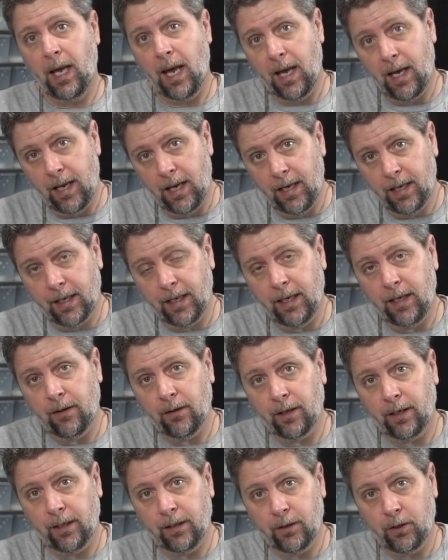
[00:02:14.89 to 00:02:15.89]
it can either
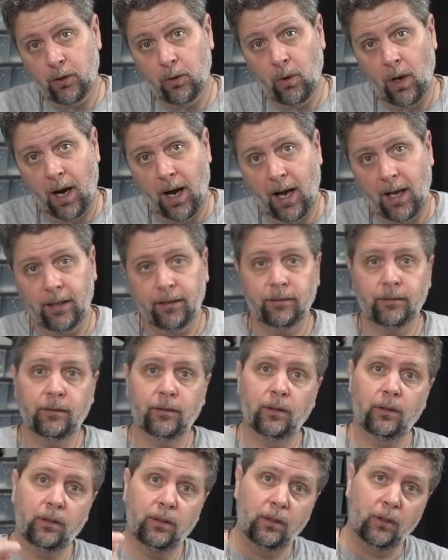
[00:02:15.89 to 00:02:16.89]
get too hot
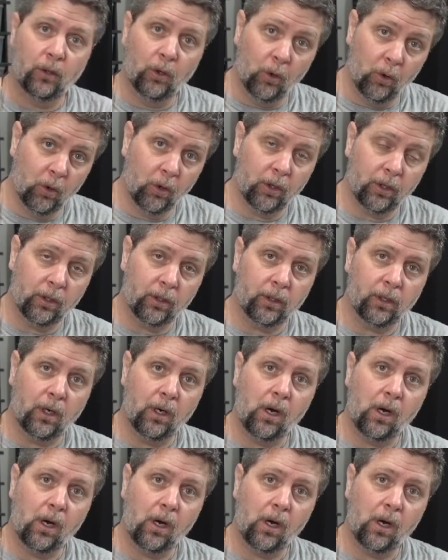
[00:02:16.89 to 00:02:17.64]
or